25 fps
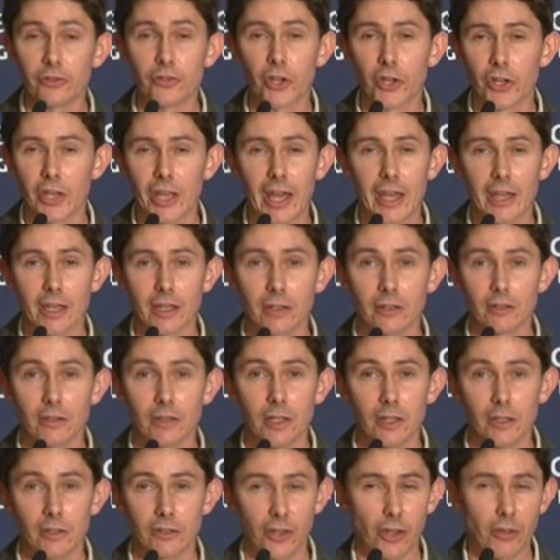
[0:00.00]
of cocaine.
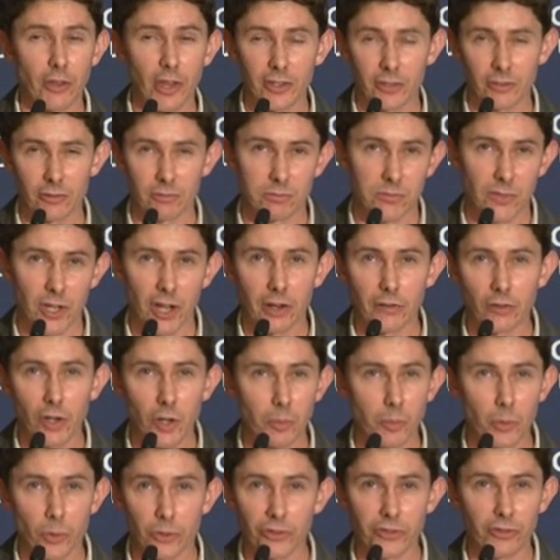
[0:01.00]
So that's kind of
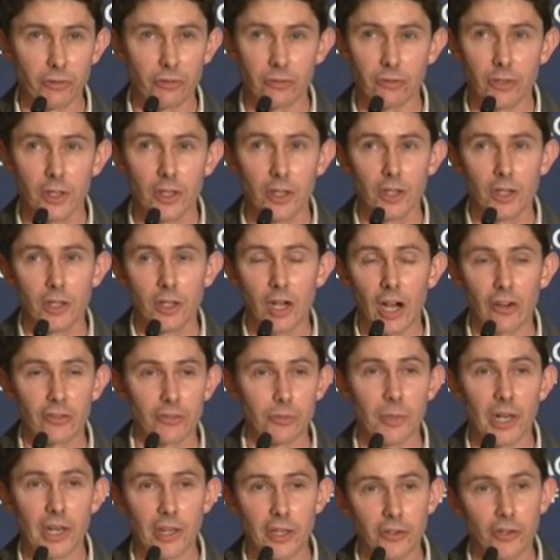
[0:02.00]
upwards of
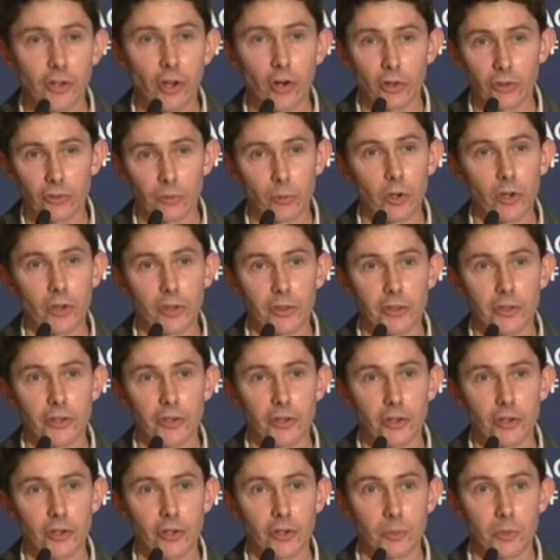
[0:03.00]
$500,000 worth in
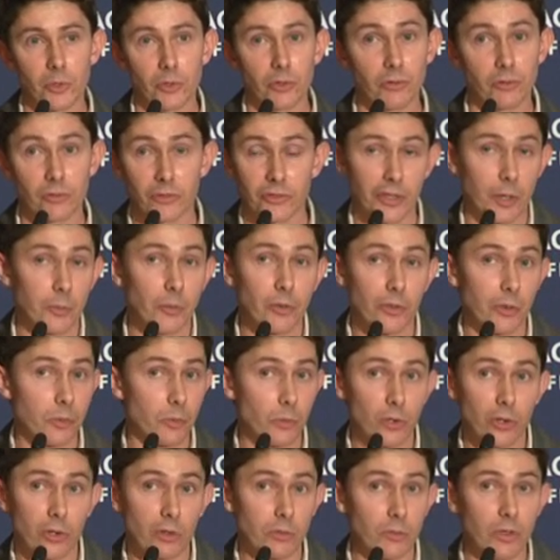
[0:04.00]
Europe. And some of them
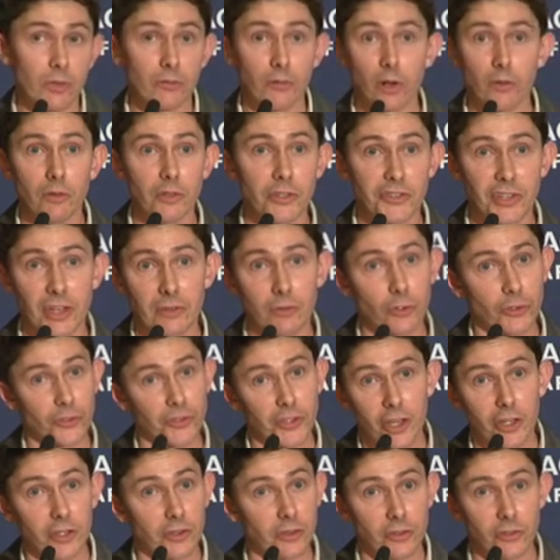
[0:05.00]
were involving several
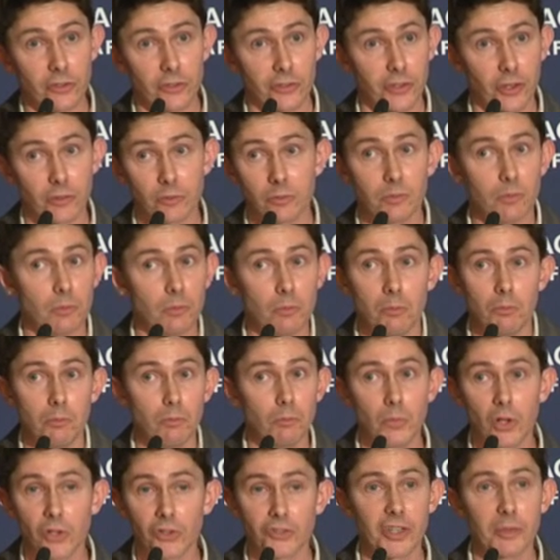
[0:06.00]
tons, so
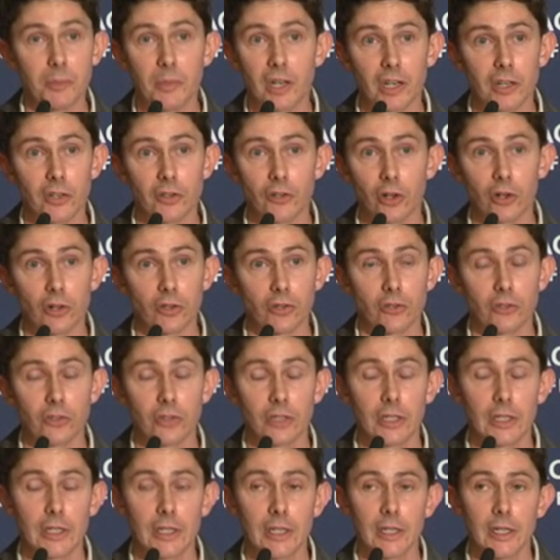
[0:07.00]
multi-million dollars.
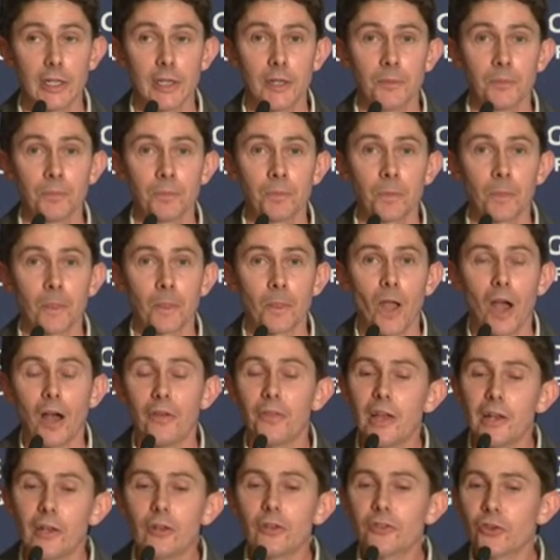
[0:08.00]

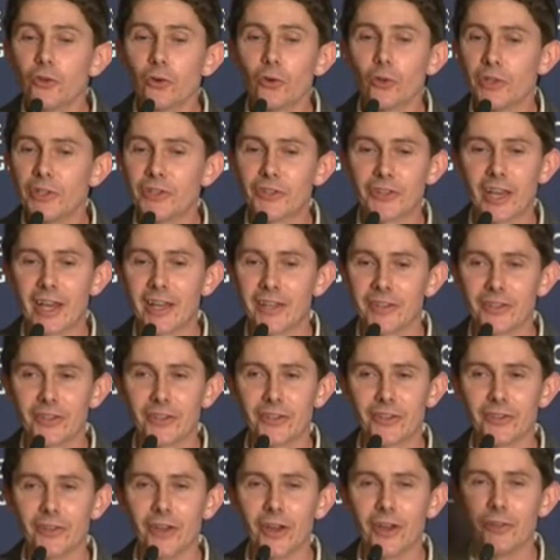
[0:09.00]
And they looked at all these
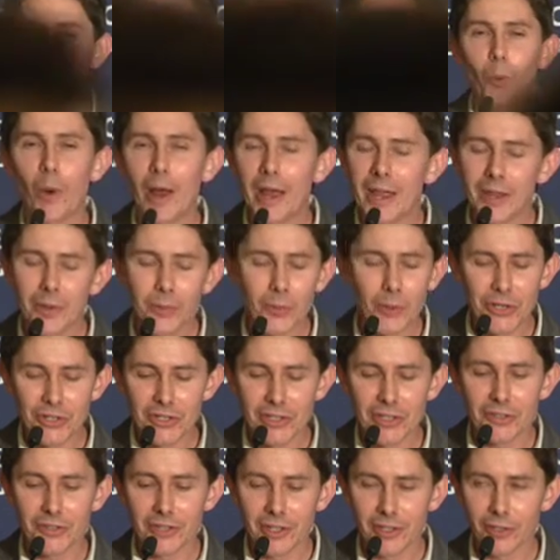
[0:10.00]
cases, and the way in which
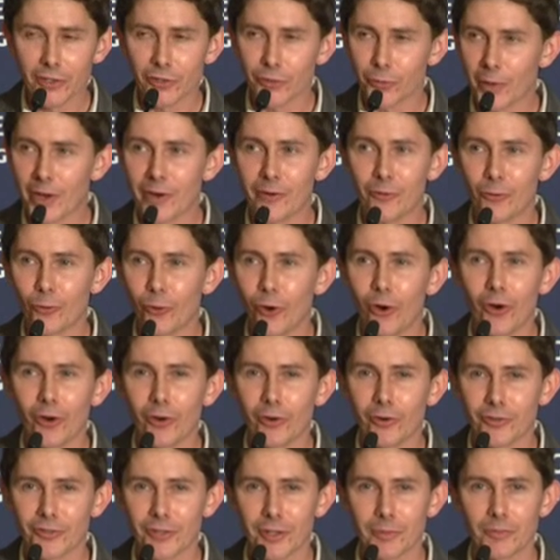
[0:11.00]
these deals went
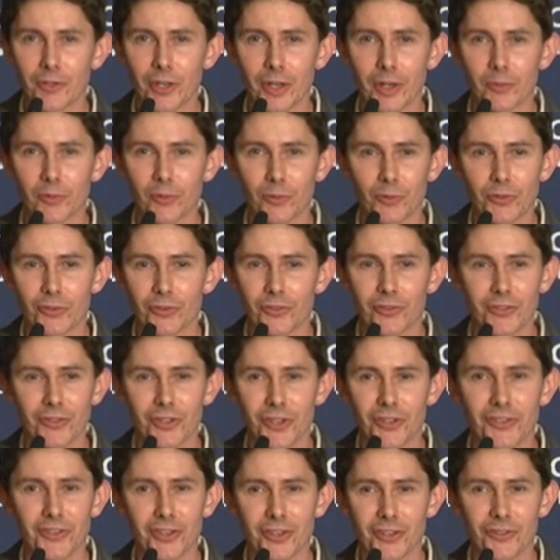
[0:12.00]
wrong sometimes was
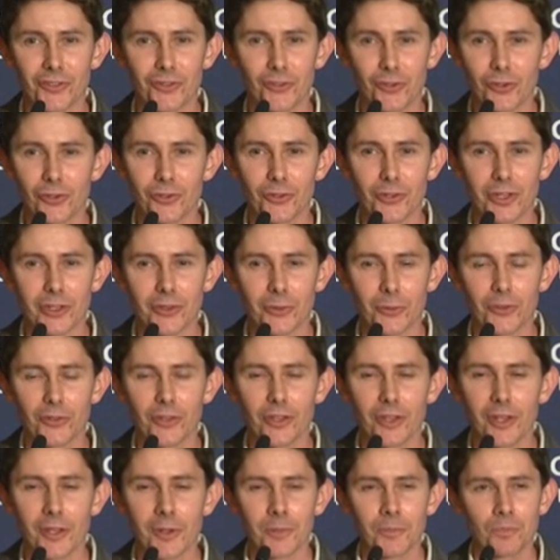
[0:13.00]
just extraordinary. There was
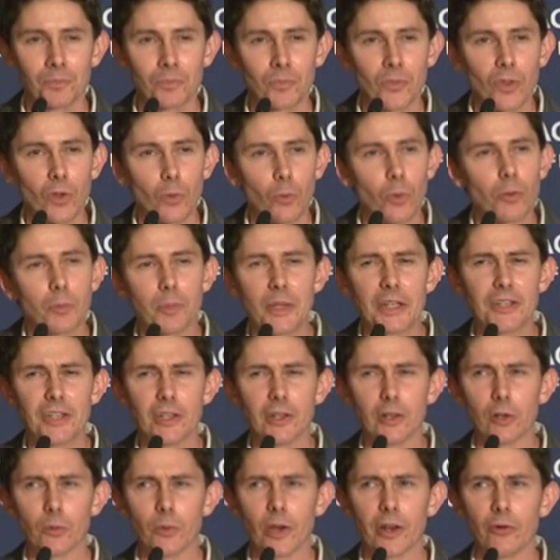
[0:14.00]
one big
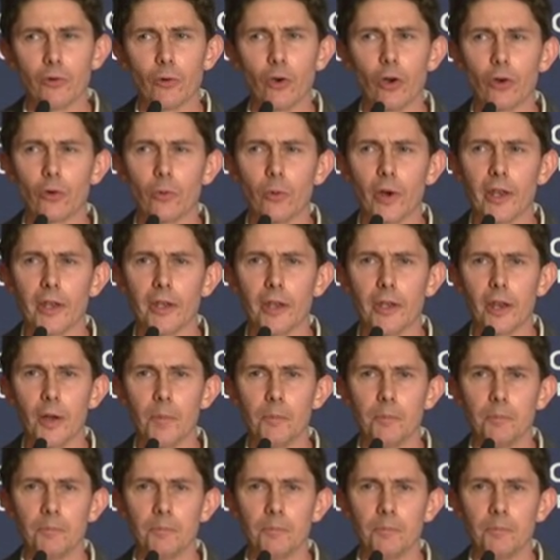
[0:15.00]
deal that went wrong when